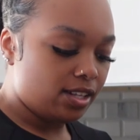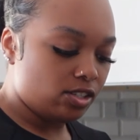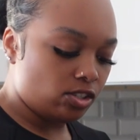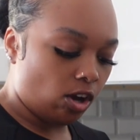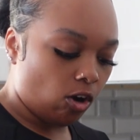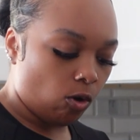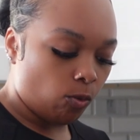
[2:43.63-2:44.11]

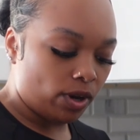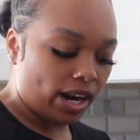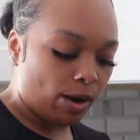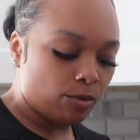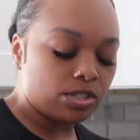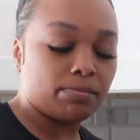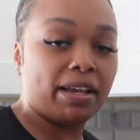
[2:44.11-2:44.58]
So what
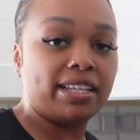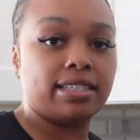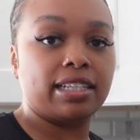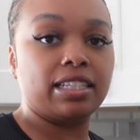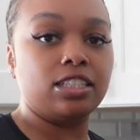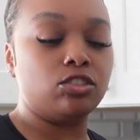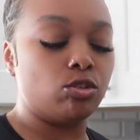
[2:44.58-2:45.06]
I was
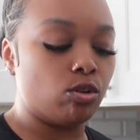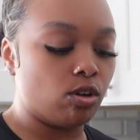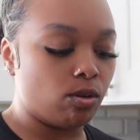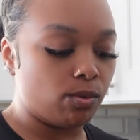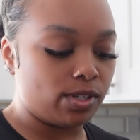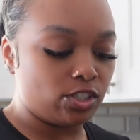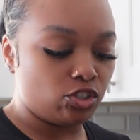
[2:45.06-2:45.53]
basically
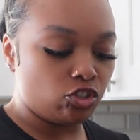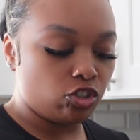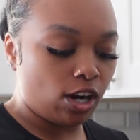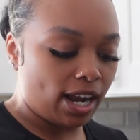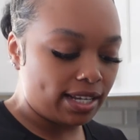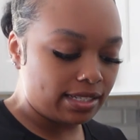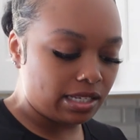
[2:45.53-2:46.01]
doing was
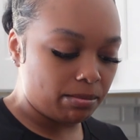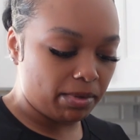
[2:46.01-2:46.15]
trying to